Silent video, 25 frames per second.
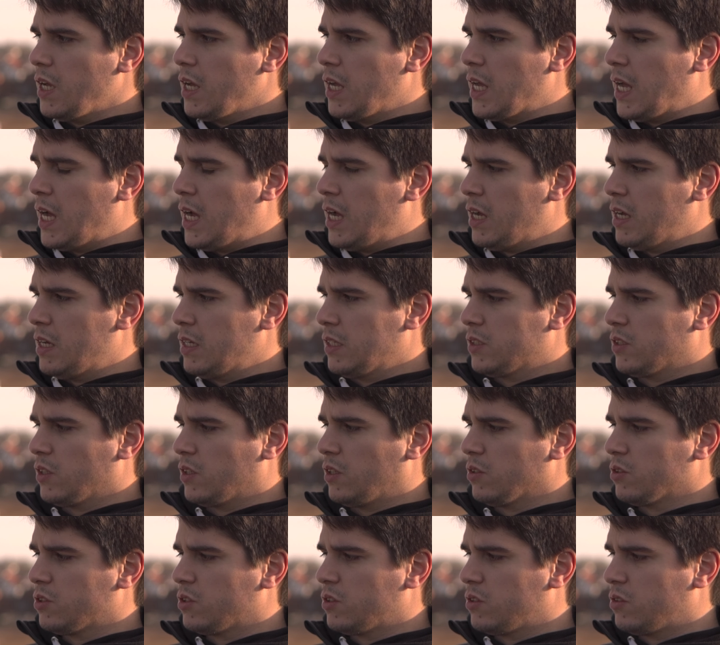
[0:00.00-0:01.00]
Yeah, so
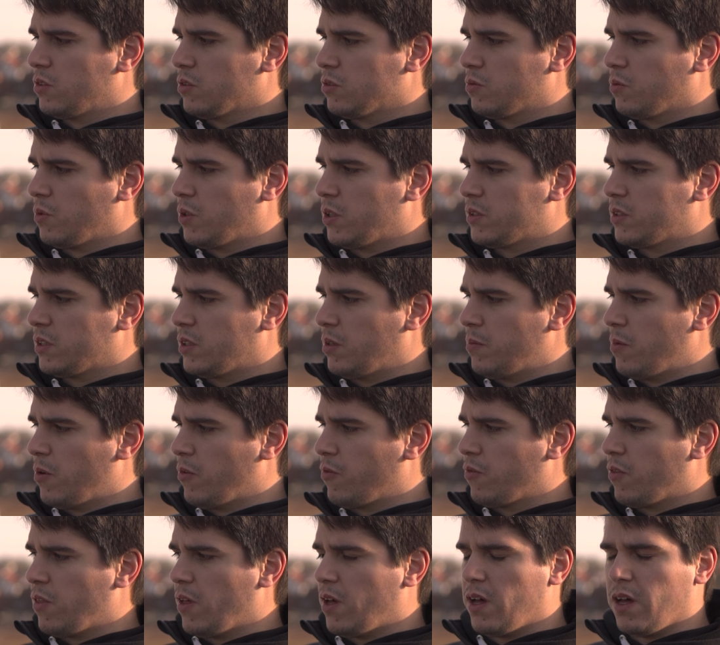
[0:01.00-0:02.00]
those were some
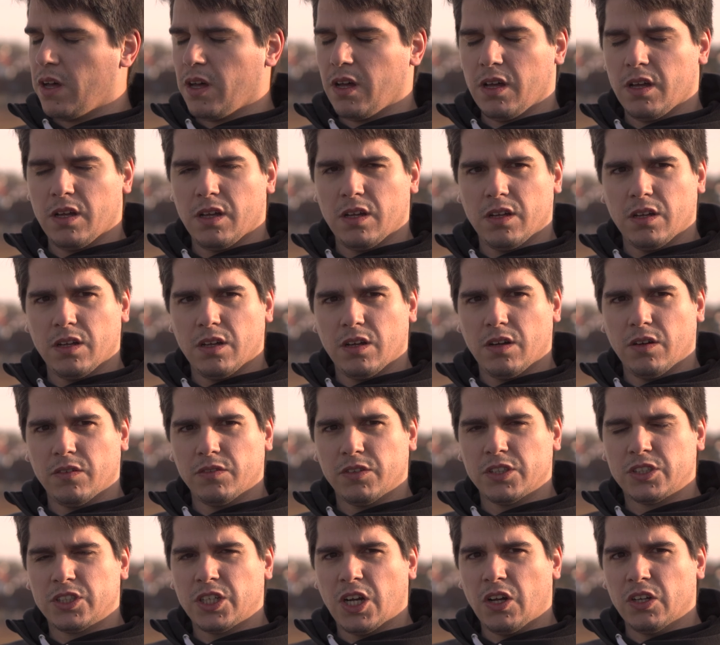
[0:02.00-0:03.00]
of
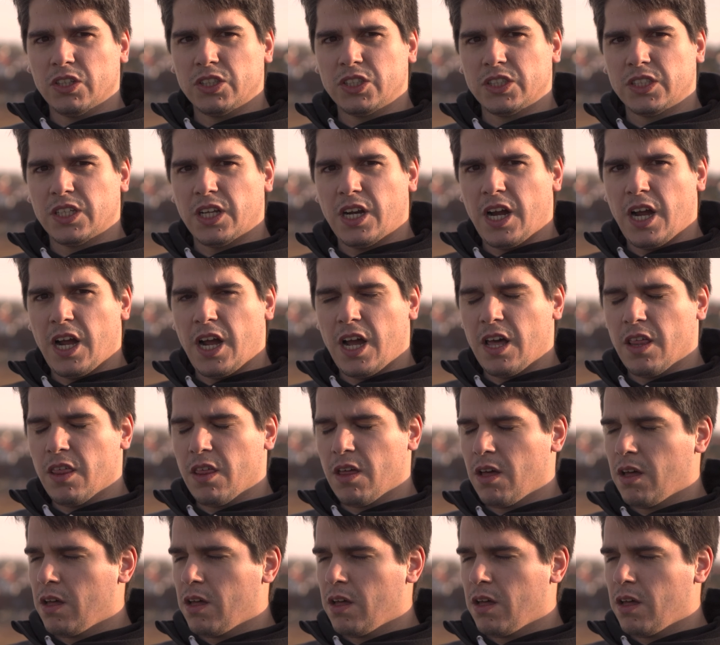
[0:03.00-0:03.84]
the challenges that I had.